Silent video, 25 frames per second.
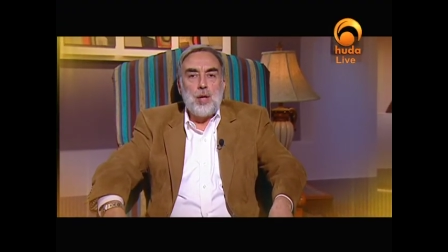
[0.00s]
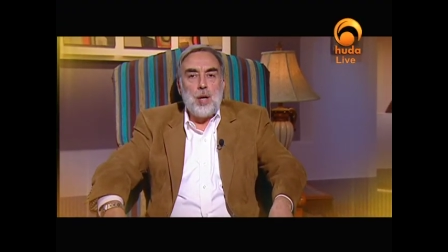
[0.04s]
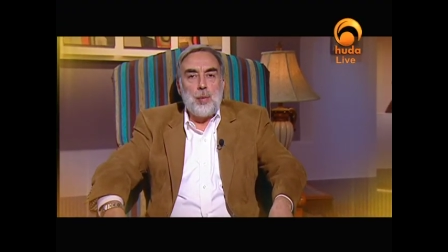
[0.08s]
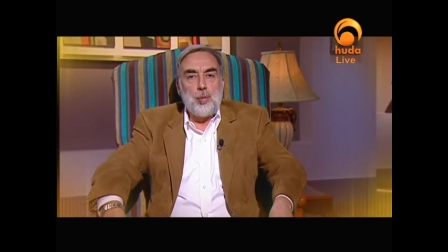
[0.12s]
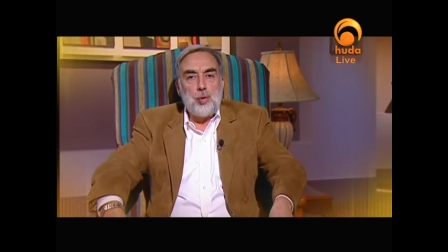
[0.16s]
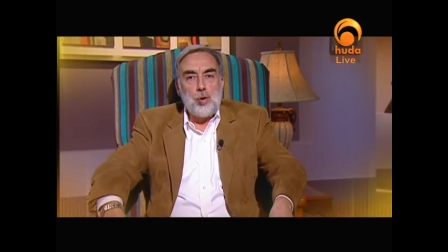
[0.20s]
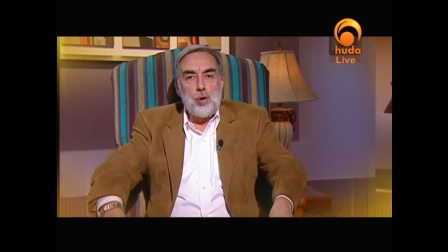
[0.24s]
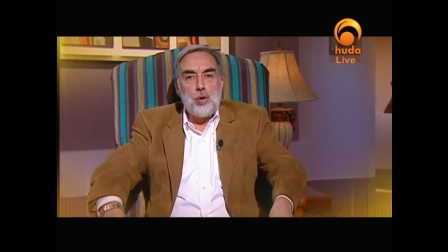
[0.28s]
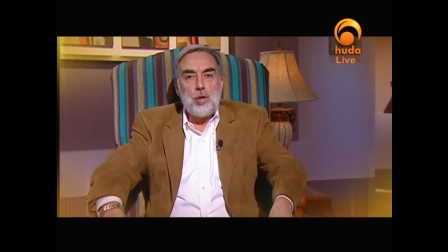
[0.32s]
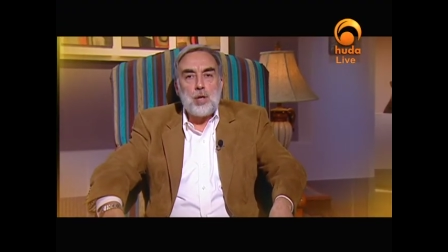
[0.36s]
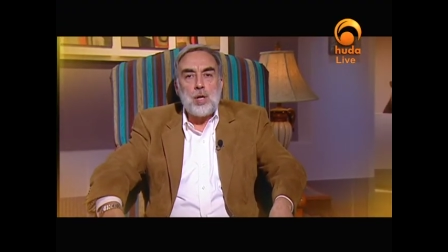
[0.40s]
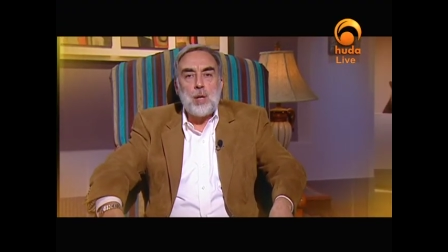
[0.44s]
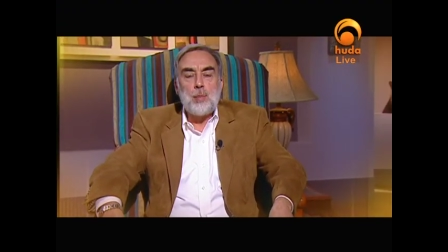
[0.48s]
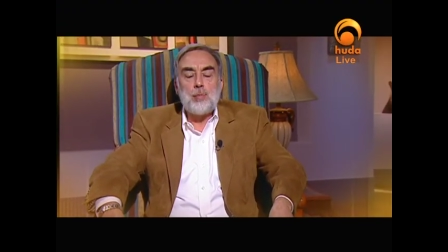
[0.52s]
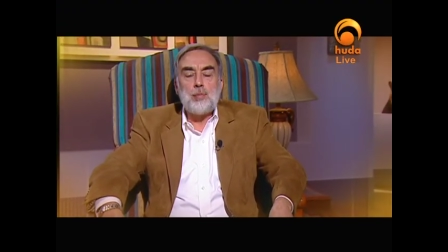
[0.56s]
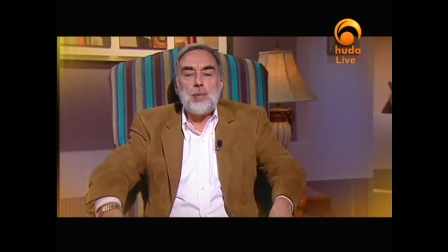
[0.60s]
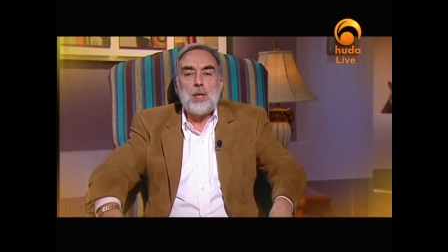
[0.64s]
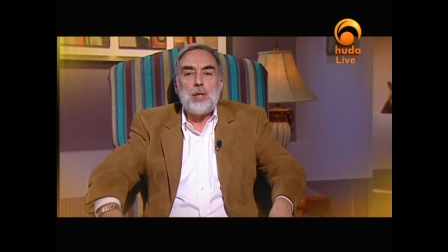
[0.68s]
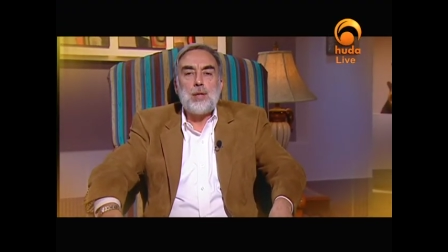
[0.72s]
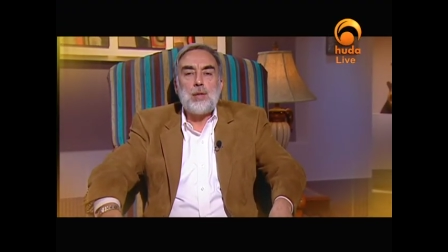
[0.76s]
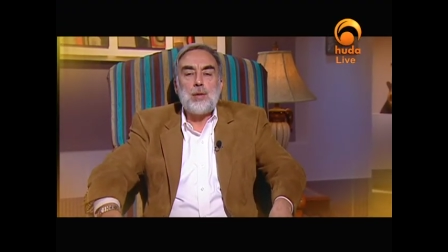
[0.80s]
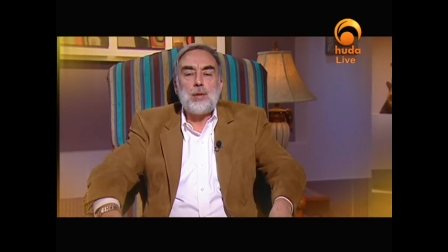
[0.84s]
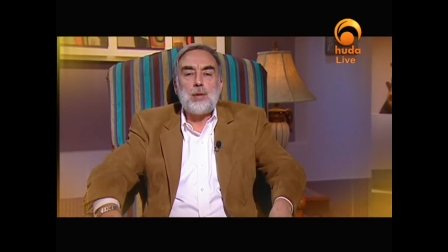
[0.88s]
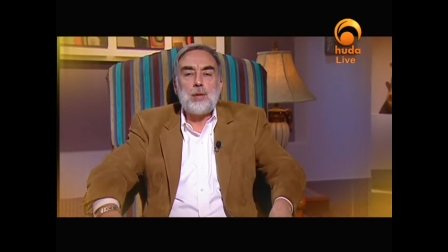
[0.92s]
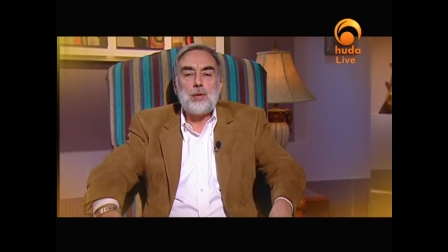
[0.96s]
a program
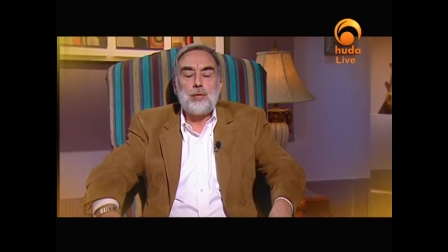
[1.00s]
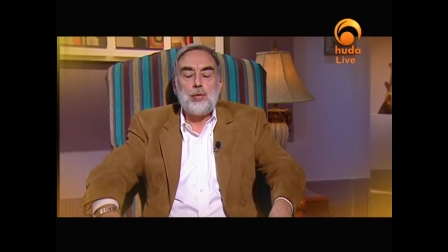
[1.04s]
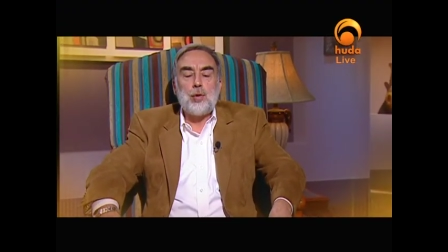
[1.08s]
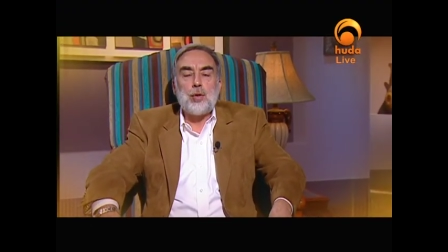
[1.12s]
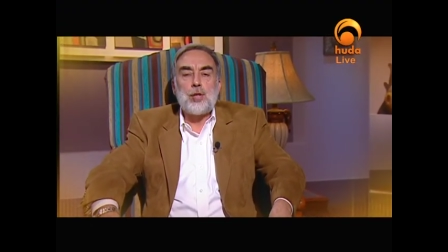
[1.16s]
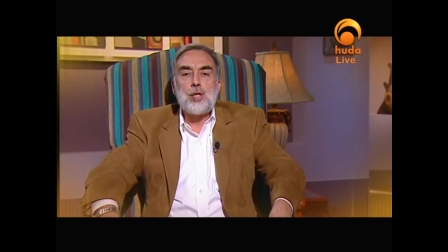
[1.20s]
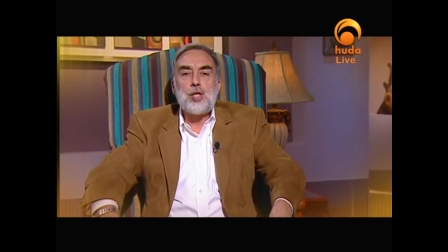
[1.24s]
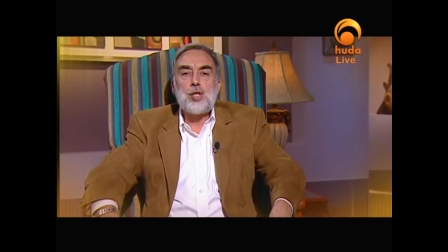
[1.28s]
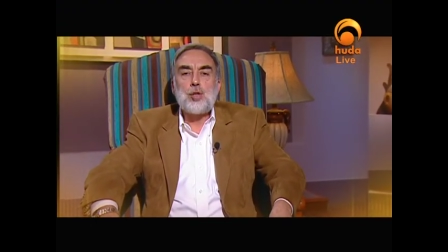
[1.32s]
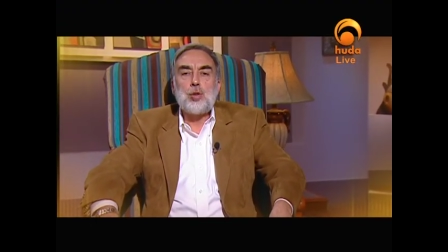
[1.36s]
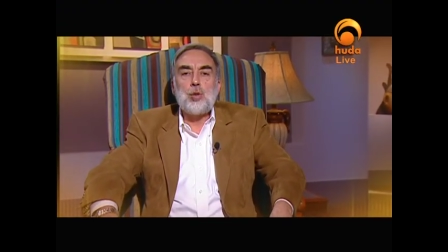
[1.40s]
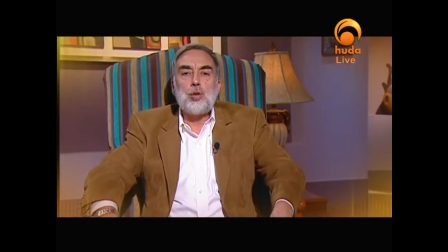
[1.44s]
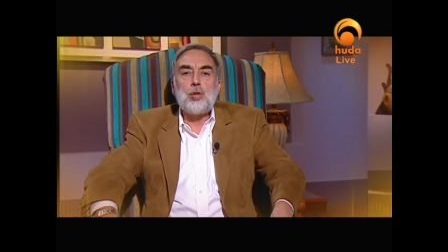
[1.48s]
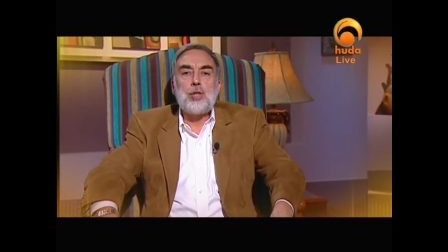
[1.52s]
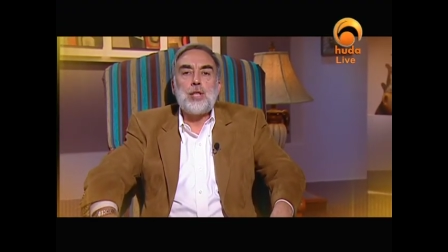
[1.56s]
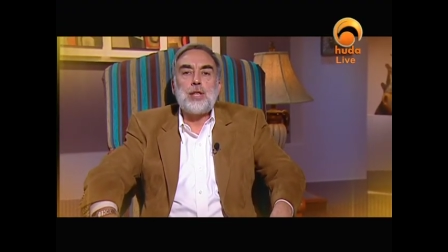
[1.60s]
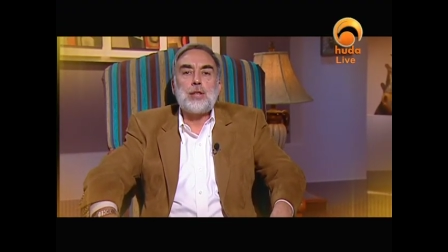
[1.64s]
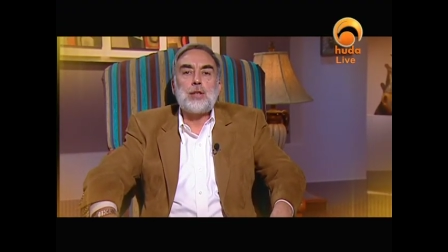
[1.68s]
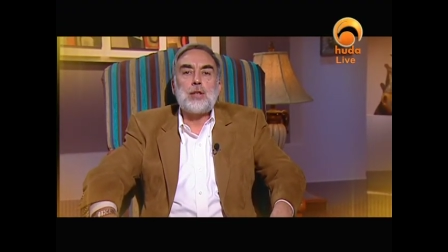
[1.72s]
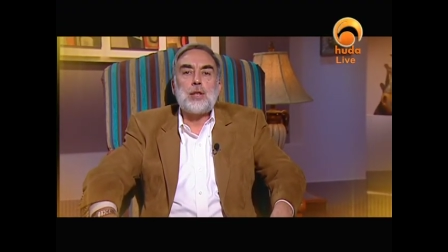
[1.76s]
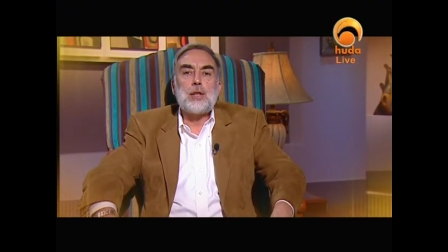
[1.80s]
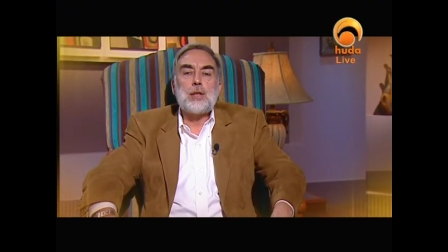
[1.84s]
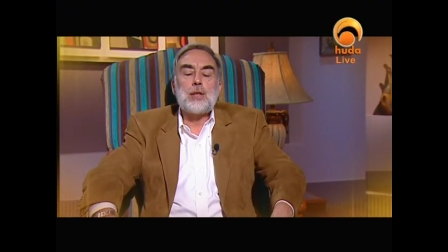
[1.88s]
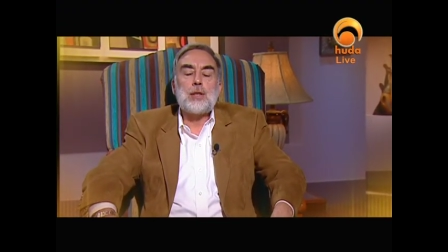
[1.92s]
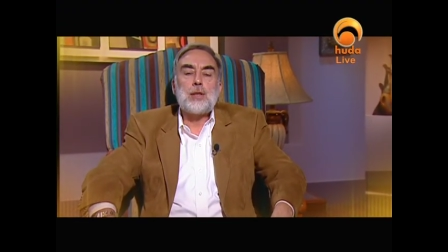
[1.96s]
for
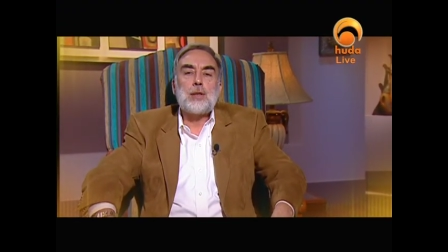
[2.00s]
restoring